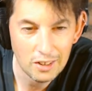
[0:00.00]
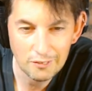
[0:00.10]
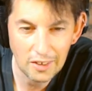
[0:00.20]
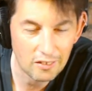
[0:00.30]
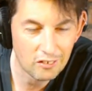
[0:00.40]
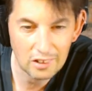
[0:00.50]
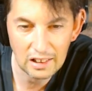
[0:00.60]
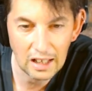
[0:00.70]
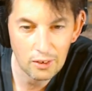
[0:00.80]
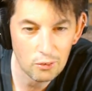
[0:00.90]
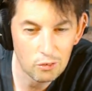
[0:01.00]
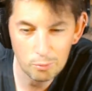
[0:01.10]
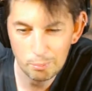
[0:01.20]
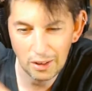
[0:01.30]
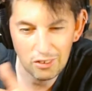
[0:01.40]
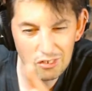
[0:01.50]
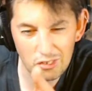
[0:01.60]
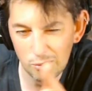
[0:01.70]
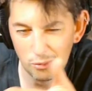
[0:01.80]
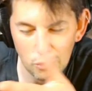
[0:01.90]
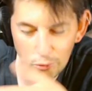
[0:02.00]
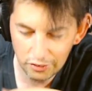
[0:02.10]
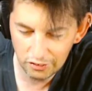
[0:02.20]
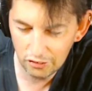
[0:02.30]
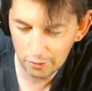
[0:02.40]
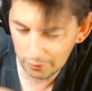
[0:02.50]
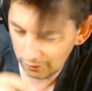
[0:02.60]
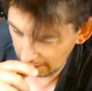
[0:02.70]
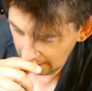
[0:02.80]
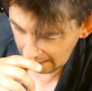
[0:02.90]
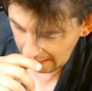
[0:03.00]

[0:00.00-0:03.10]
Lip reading: various cloud-based storage systems.